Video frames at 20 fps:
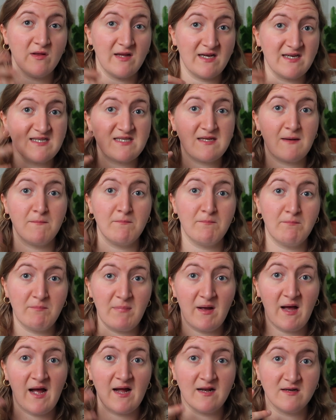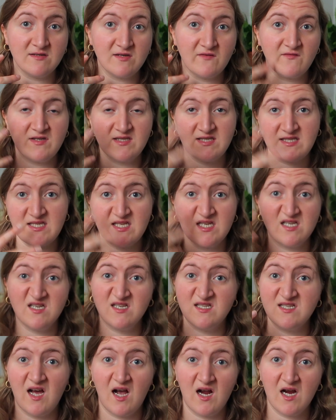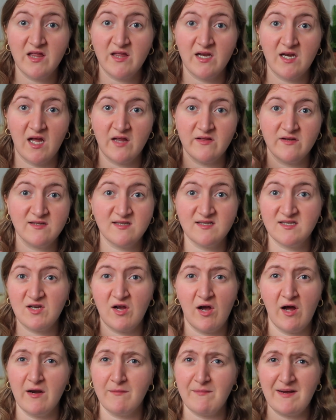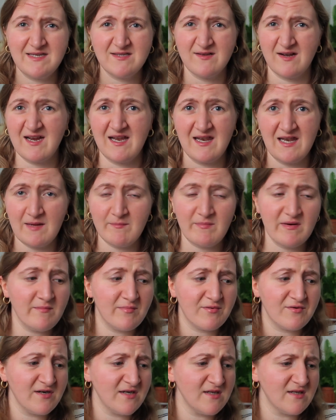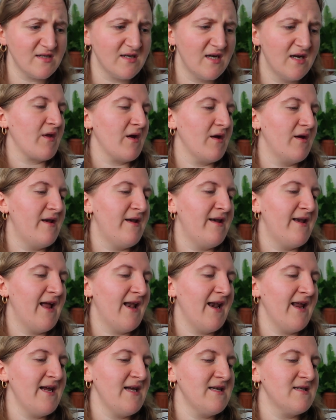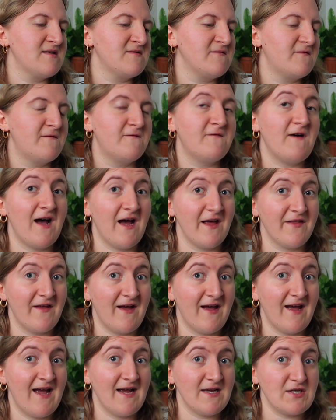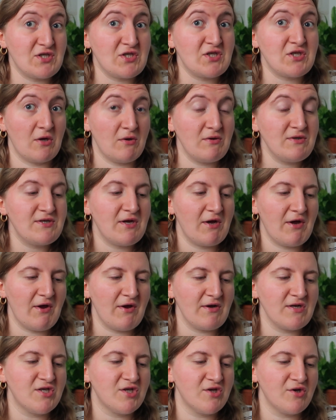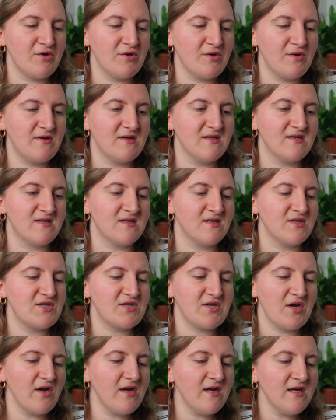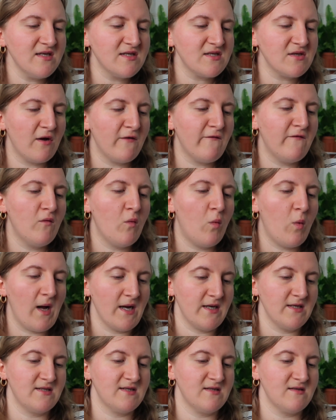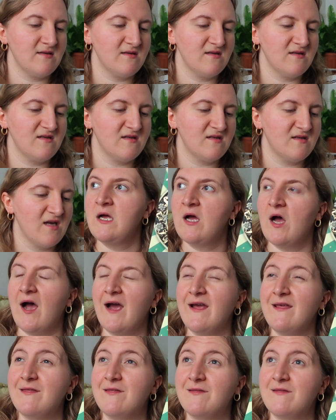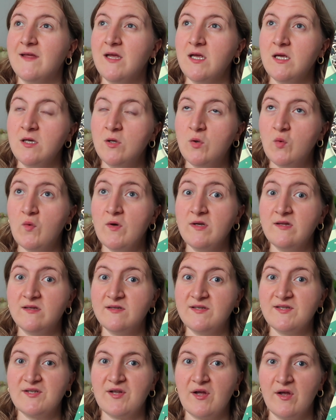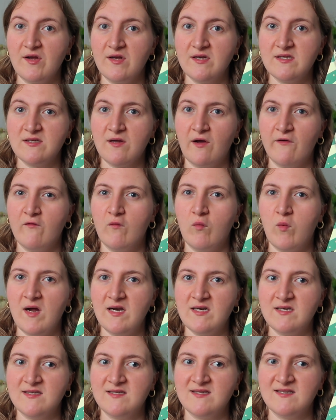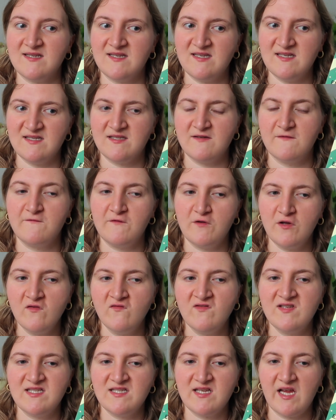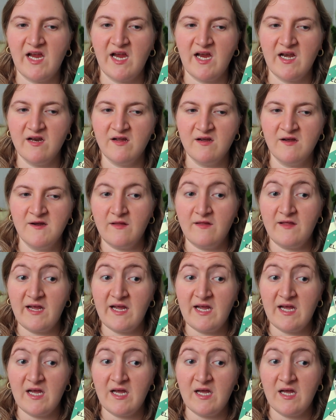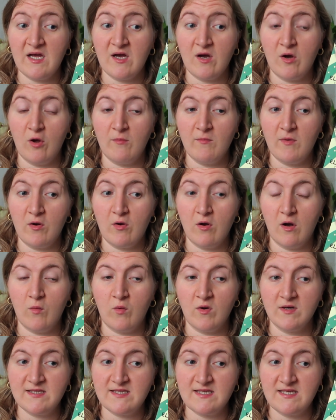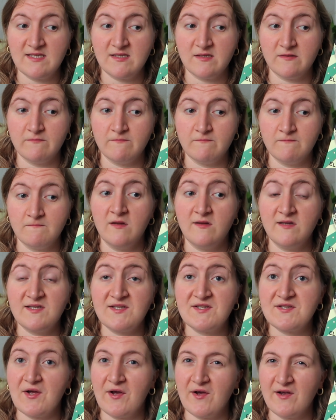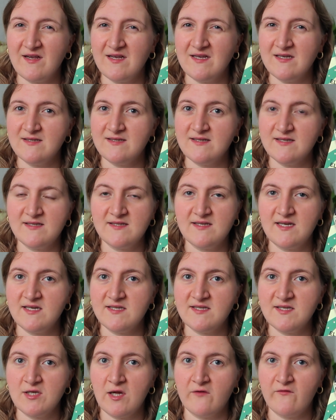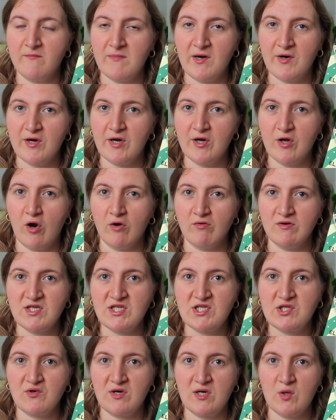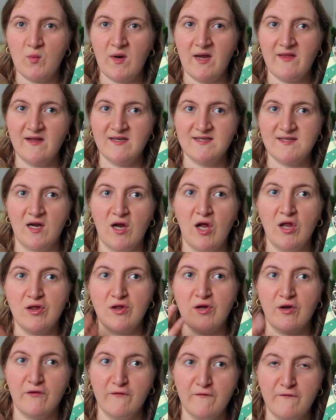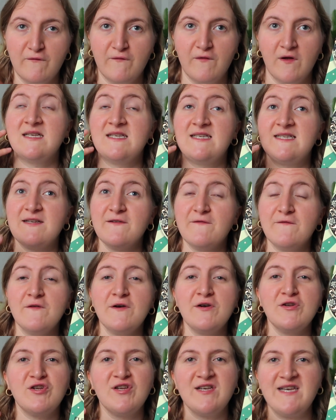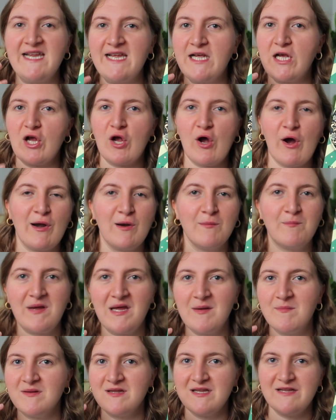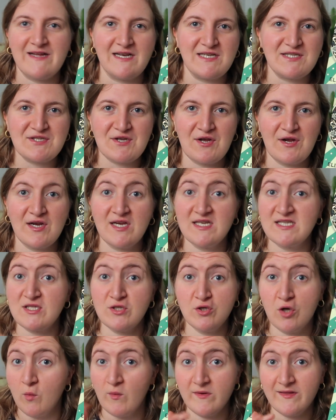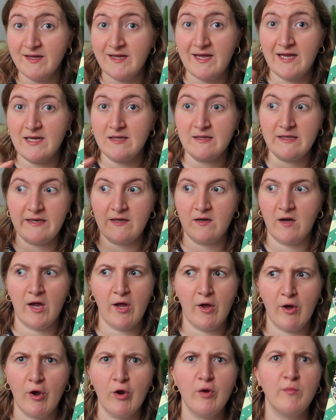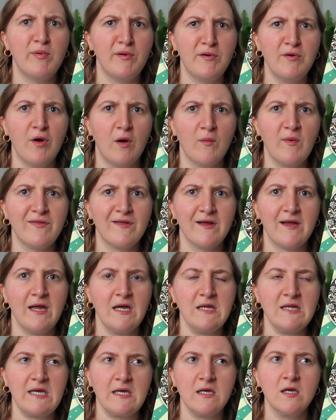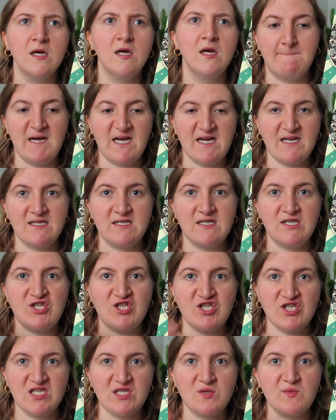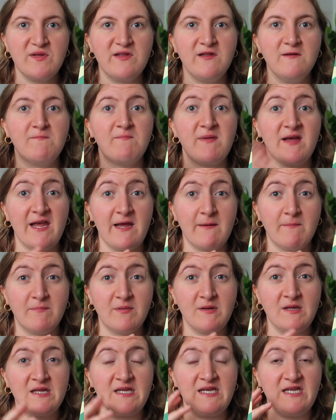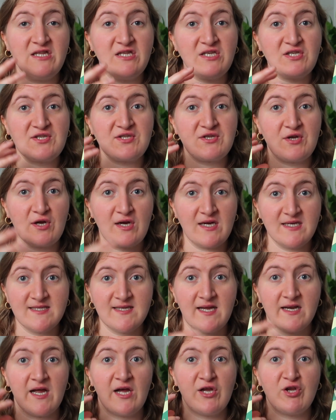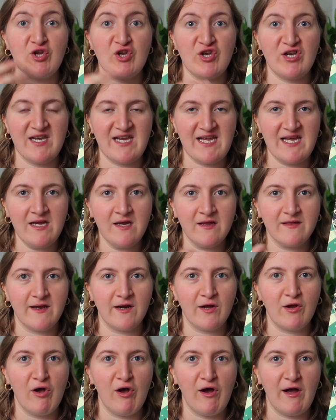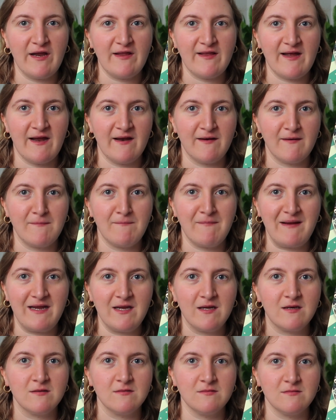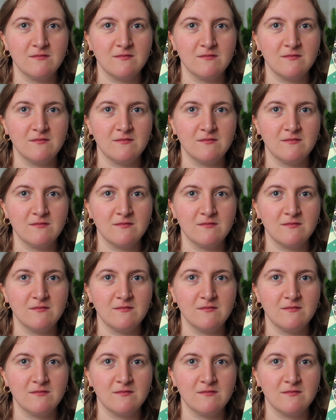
like some parts of your skin are darker than others. It kind of makes like a leopard print. Nellie's father has sold her to this Circus of Wonders. I think what the Circus of Wonders is, if you've seen the, oh my god, what season? The circus season of American Horror Story, where there's like a lot of different unique kind of people in that circus, not with the killing, I hope not with the killing, but just with the people in the circus that are unique, that are kind of, that make